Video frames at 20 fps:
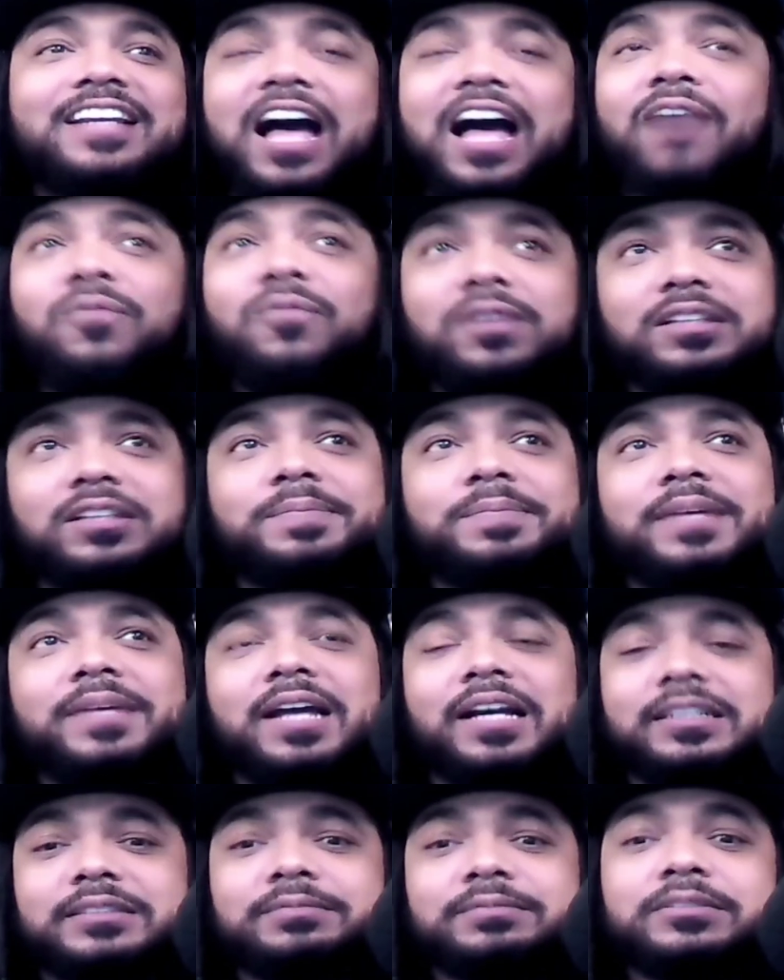I wanted it to be
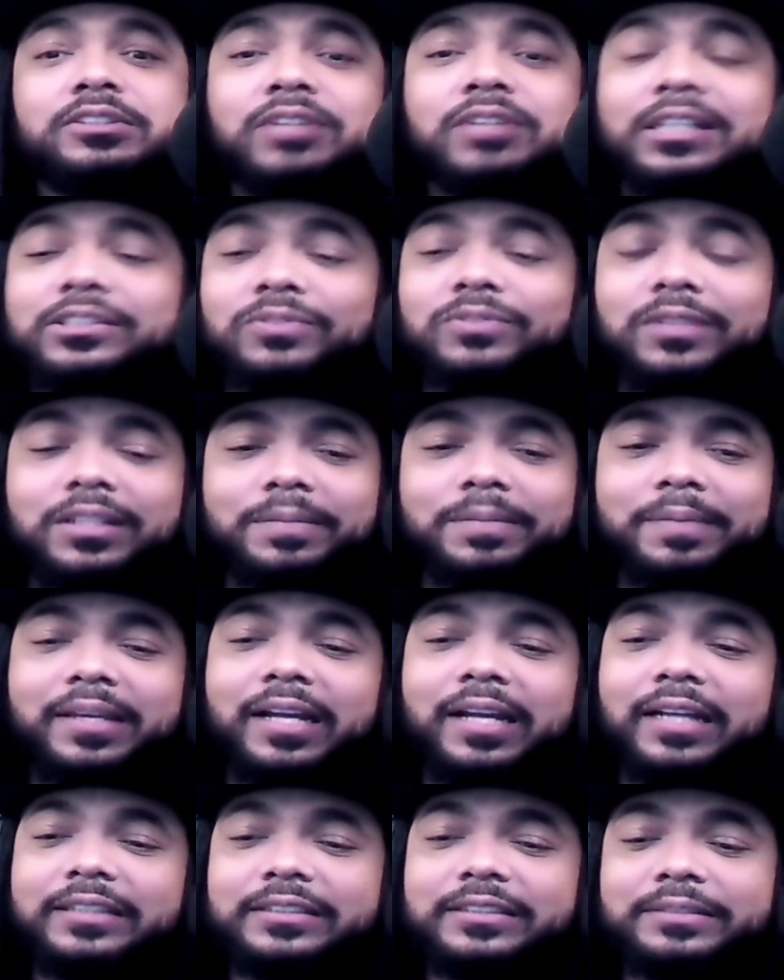awesome too. I just wanted it to
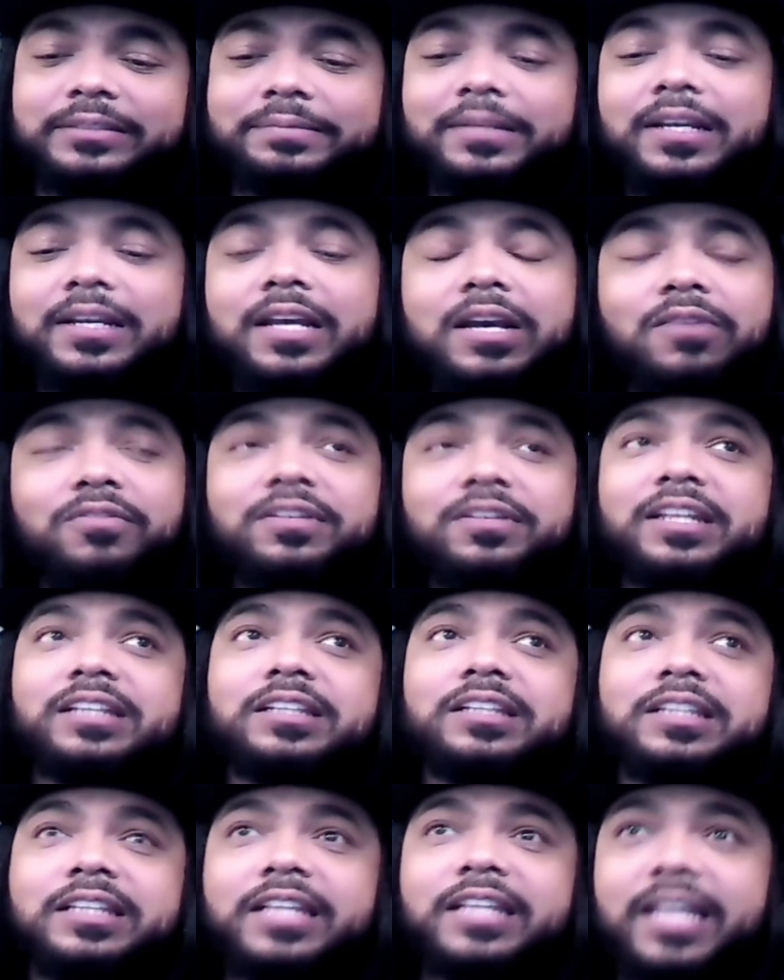be awesome. When
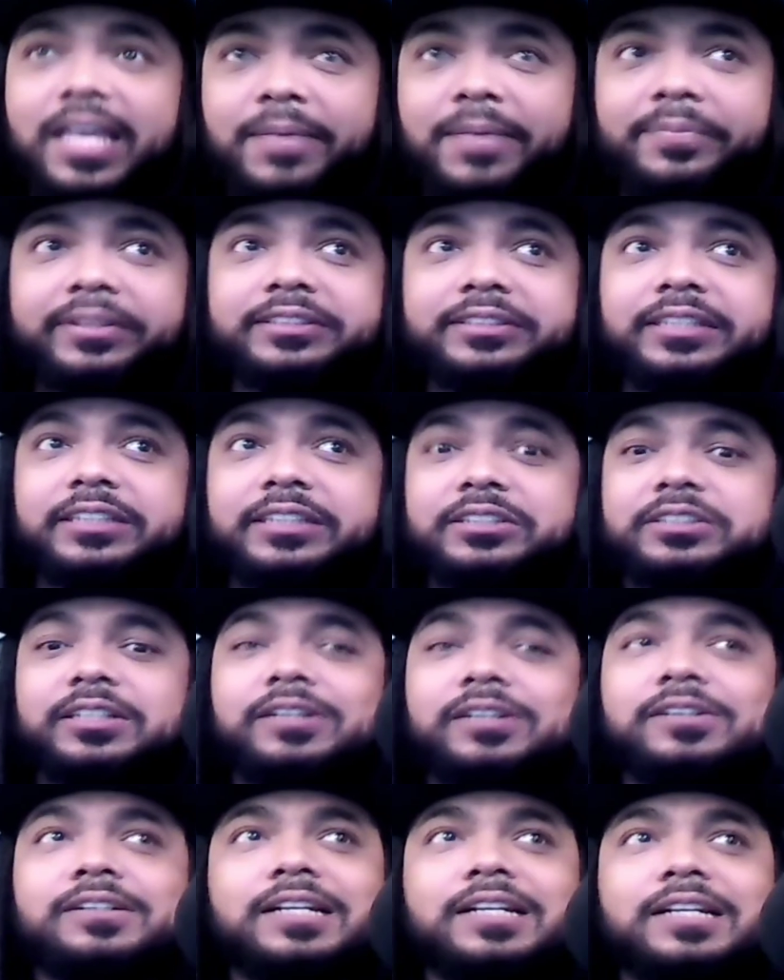the image they
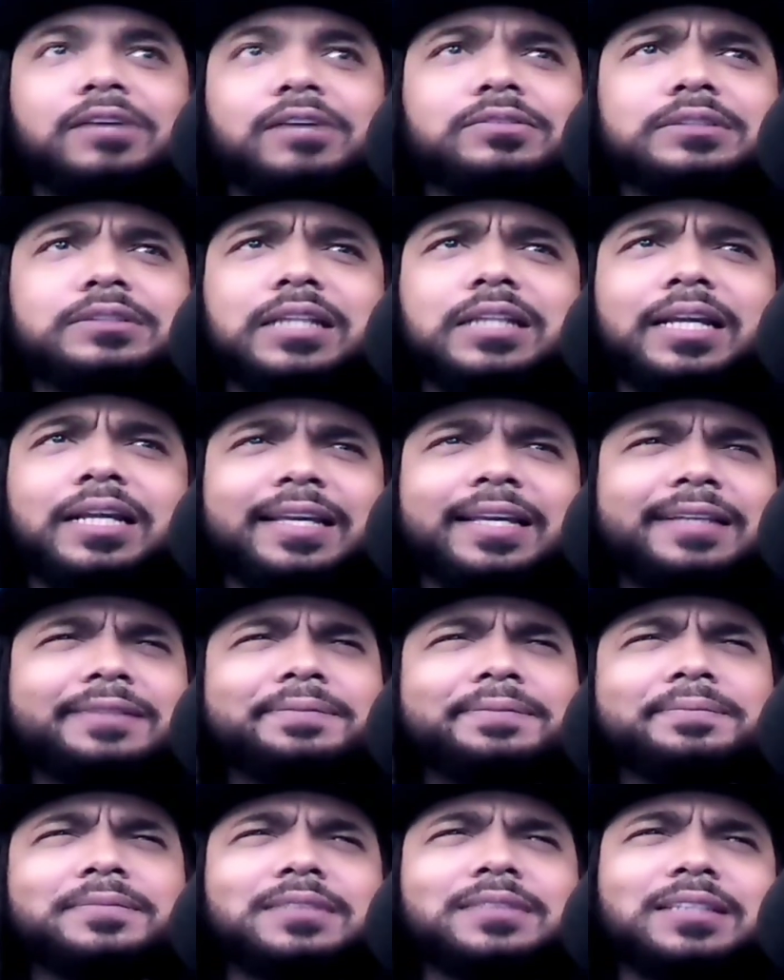showed, I was like,
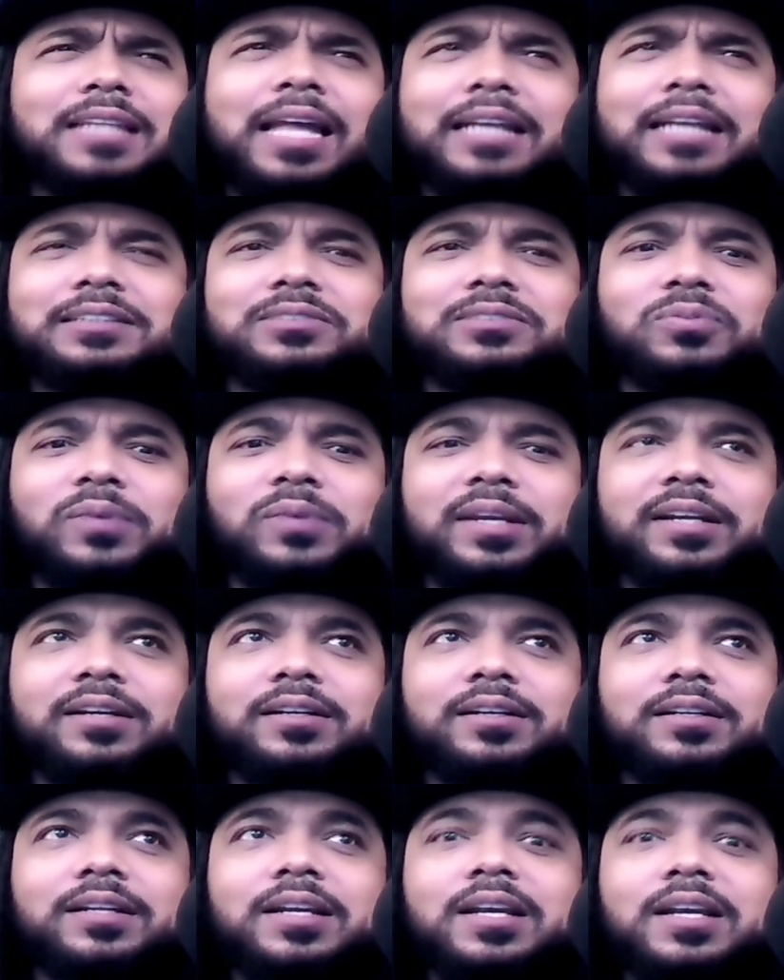that's
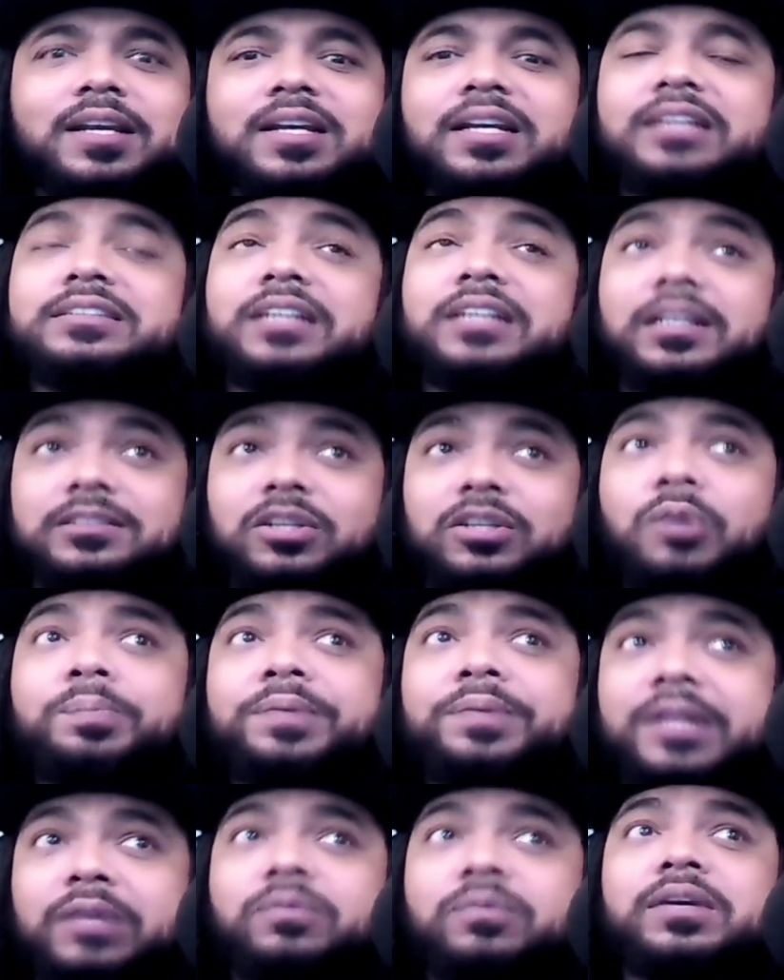weird. Because I was
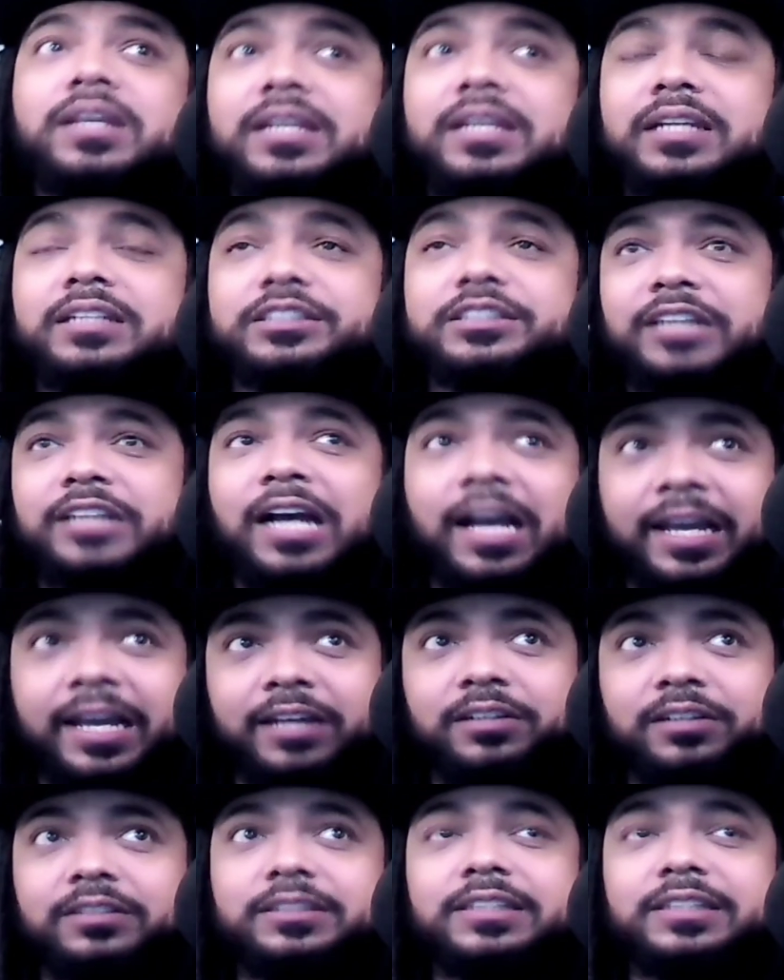hoping they would get a
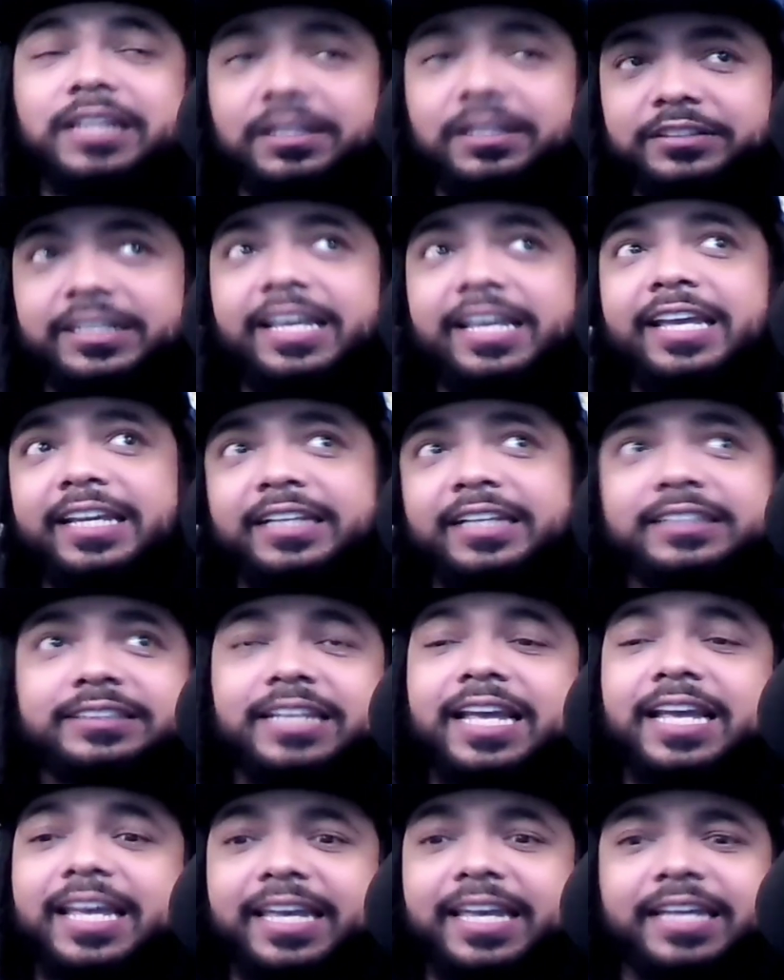child that's Ed's
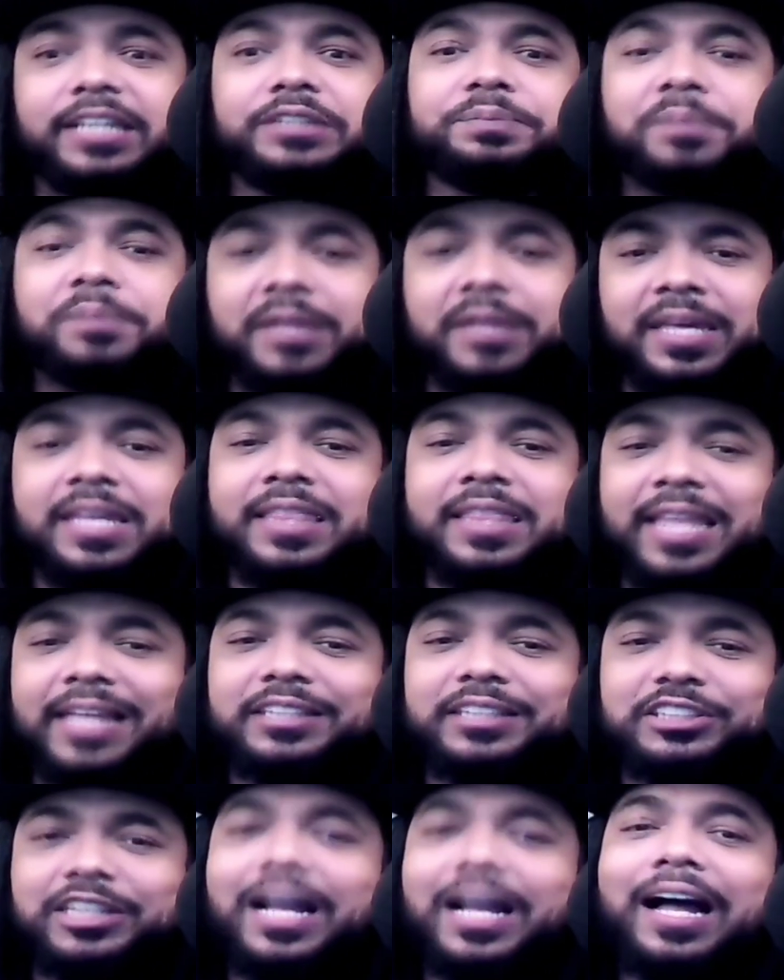age playing
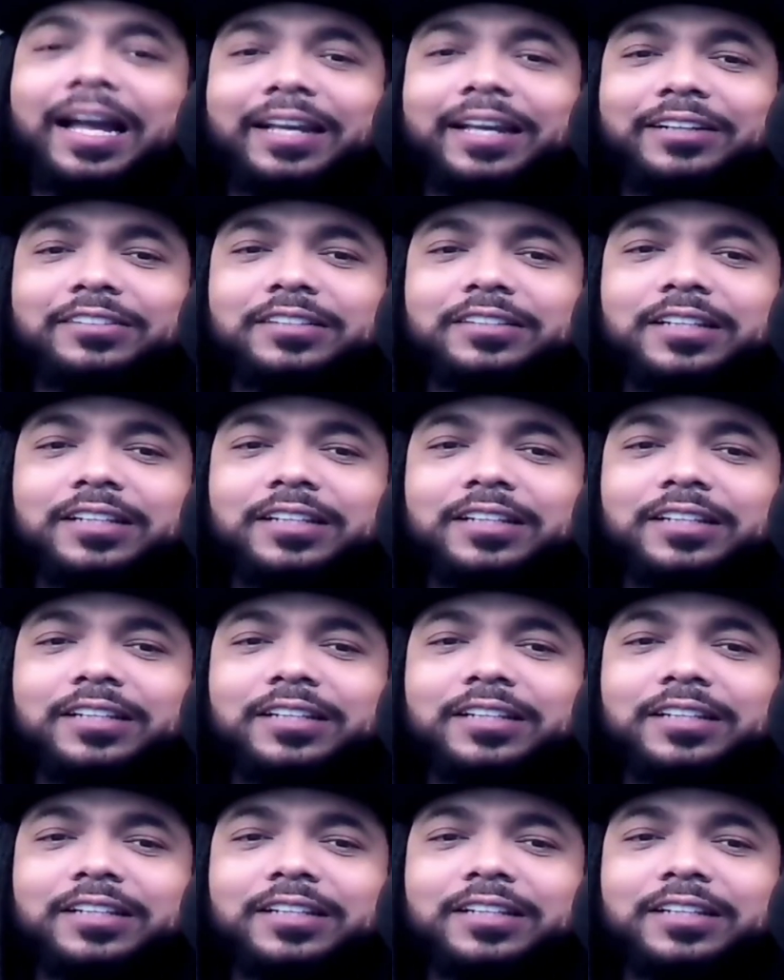that child.